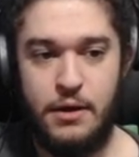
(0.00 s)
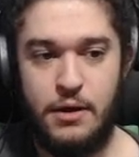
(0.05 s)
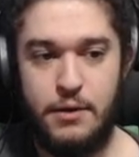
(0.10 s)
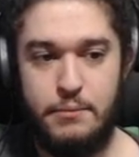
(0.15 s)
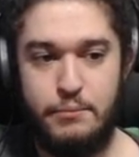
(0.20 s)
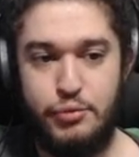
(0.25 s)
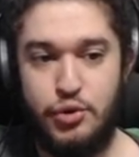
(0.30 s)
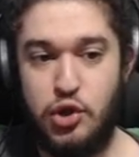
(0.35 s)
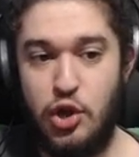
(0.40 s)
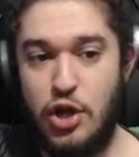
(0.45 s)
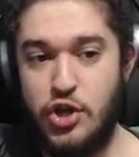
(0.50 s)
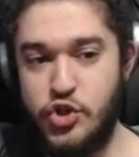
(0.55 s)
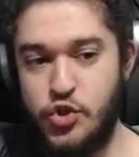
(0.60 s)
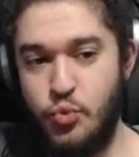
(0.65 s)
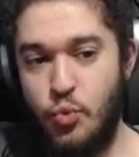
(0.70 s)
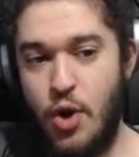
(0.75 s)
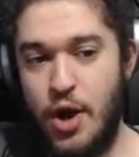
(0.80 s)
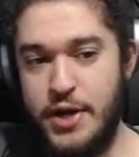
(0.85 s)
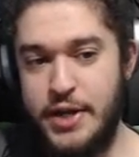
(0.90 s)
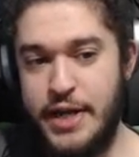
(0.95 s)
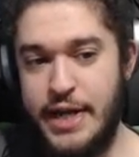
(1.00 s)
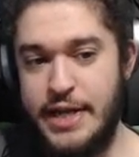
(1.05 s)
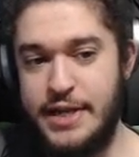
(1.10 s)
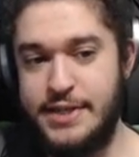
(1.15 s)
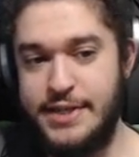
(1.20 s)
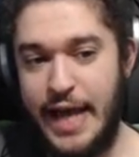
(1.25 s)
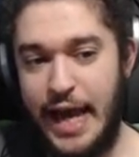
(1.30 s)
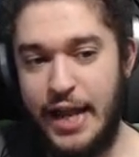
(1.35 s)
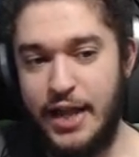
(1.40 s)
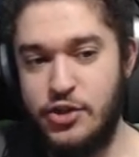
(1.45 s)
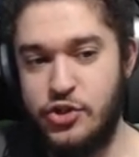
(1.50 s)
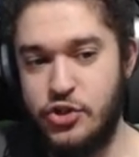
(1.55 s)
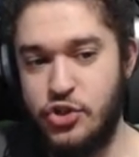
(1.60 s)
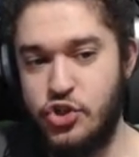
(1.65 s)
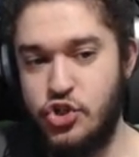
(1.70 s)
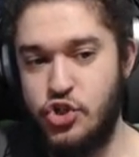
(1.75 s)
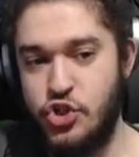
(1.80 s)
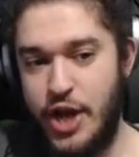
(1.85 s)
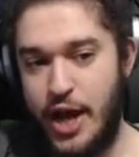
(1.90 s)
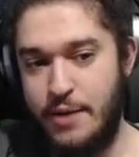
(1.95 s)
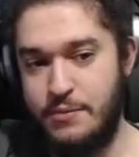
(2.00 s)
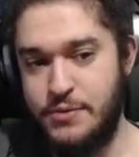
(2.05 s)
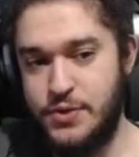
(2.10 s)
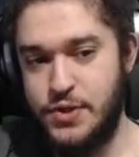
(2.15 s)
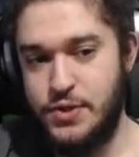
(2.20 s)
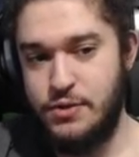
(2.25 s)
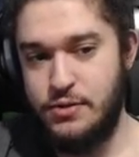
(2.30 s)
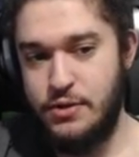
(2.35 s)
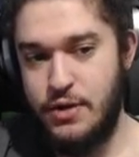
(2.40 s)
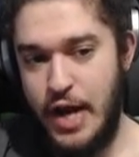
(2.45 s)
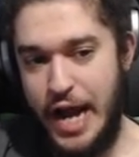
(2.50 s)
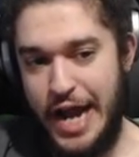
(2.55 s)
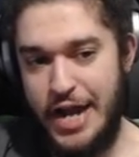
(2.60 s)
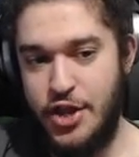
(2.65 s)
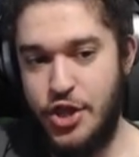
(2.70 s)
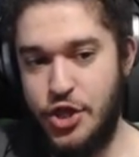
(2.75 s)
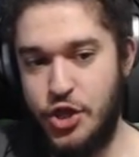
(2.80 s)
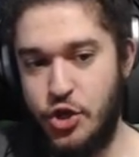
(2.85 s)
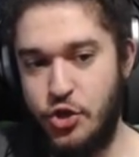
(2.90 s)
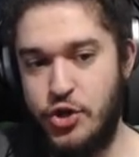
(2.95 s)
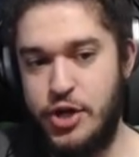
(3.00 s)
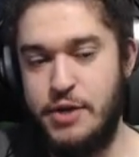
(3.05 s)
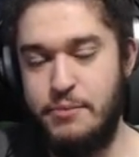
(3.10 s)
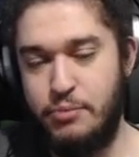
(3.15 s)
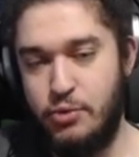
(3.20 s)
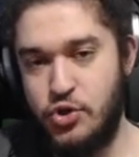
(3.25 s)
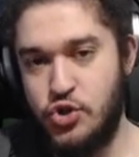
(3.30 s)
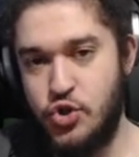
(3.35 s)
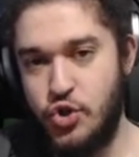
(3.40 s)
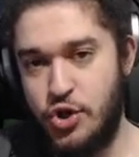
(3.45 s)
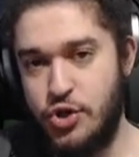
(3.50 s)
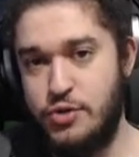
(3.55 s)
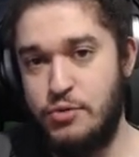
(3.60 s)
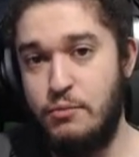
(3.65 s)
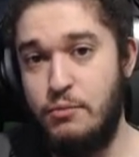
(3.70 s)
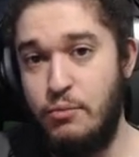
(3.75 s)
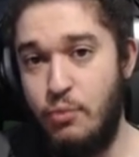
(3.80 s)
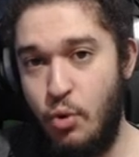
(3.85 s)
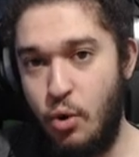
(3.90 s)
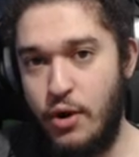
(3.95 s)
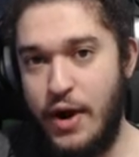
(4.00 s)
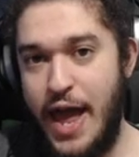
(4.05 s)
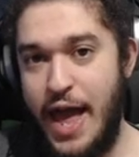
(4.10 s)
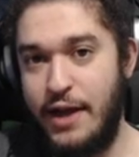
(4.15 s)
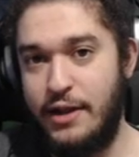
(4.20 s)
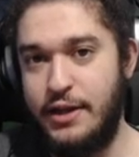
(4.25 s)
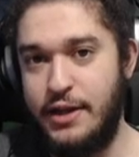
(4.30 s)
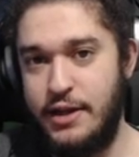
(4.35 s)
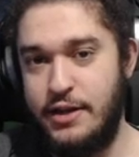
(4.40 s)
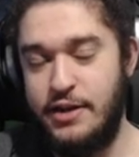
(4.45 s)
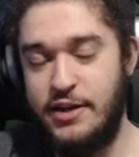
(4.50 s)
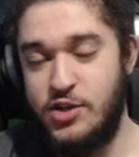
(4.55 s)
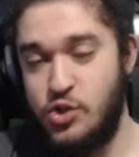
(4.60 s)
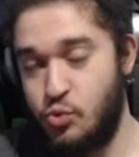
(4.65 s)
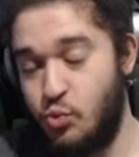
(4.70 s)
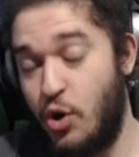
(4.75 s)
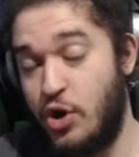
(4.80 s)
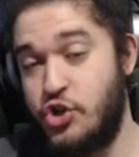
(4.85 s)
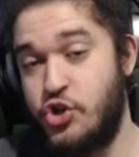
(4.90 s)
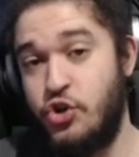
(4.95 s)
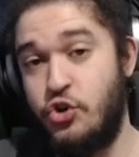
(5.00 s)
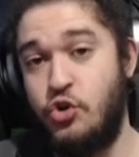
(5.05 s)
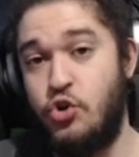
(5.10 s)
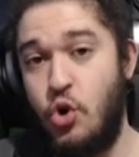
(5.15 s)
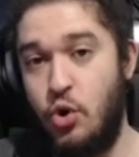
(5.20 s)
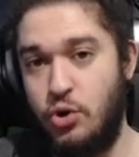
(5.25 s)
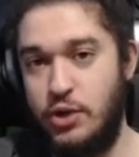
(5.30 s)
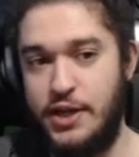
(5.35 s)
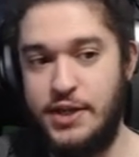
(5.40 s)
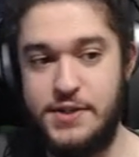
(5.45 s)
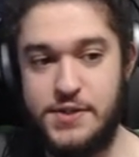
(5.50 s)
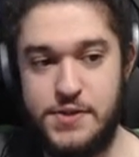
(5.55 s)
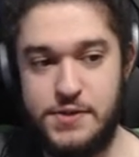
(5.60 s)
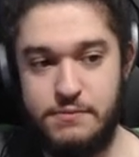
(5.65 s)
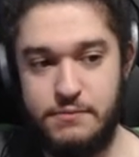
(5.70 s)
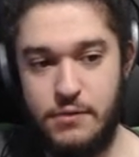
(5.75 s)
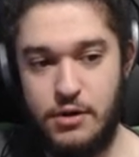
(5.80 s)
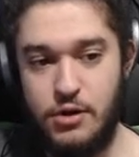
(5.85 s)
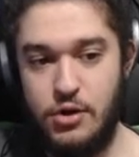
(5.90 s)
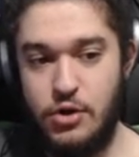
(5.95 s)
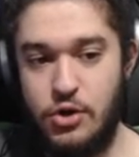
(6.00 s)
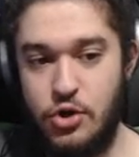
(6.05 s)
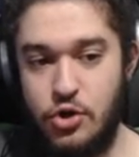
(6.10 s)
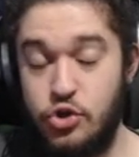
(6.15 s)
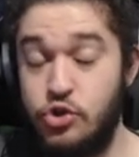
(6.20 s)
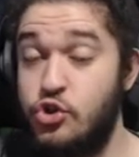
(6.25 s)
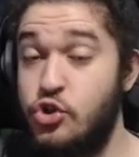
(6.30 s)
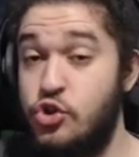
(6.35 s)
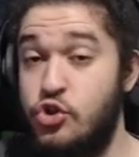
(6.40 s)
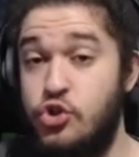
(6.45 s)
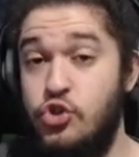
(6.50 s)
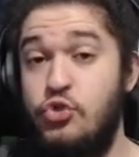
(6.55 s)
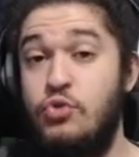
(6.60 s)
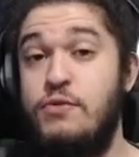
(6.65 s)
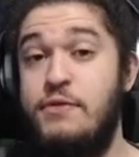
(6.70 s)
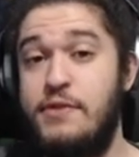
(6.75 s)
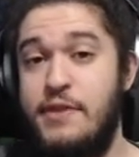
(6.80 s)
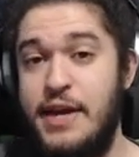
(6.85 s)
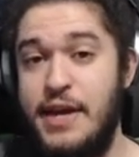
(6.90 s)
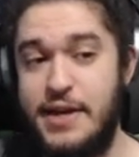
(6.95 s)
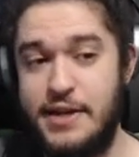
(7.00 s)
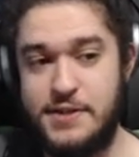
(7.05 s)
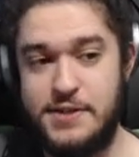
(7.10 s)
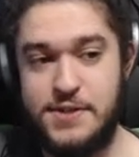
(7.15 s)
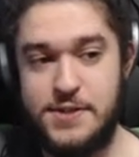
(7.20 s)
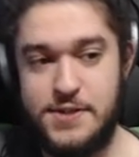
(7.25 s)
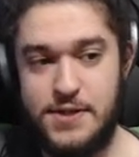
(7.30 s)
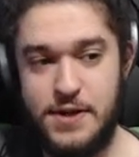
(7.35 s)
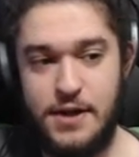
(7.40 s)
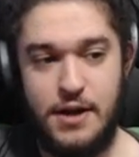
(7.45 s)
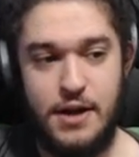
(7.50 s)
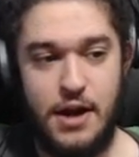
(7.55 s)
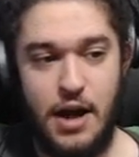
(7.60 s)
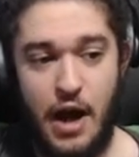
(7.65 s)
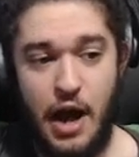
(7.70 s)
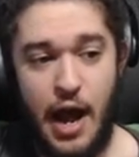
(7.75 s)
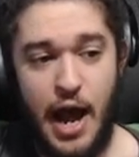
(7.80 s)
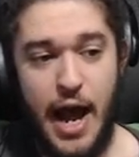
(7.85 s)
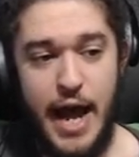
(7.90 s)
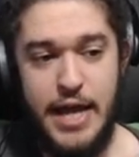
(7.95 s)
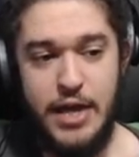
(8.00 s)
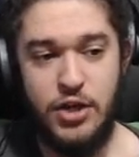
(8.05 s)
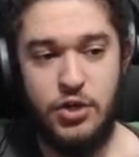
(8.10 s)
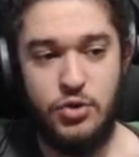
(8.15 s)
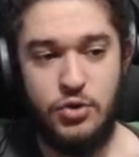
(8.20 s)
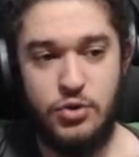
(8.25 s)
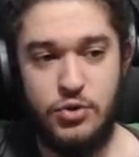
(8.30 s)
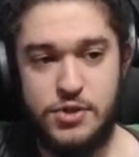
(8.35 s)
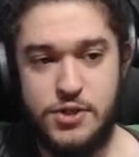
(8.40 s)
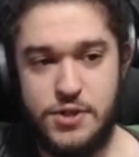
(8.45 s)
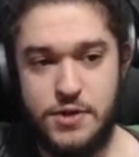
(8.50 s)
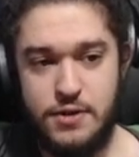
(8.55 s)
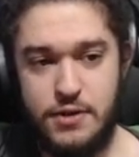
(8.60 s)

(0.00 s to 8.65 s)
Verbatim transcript: plus one intelligence gems and 30% more ele is what your goal is. To do this, I used